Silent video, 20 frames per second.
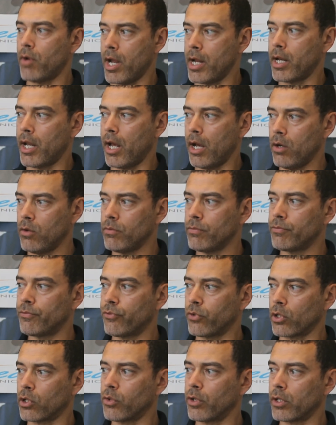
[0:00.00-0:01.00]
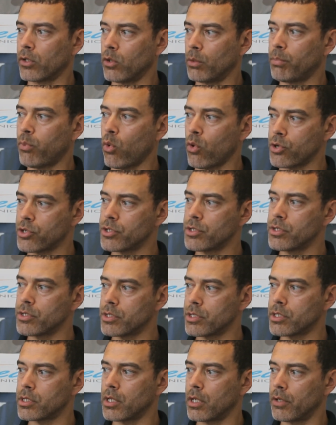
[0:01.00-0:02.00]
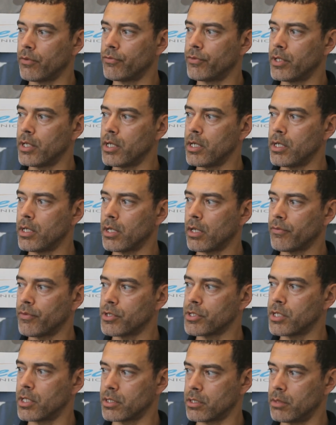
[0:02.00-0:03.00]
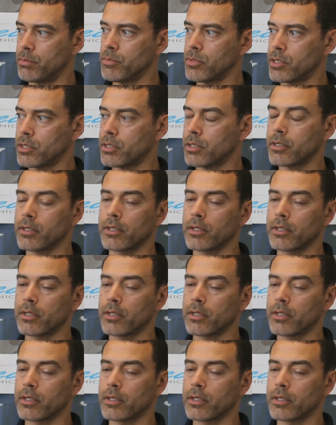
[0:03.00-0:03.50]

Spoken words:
right now for critical portions of the systems.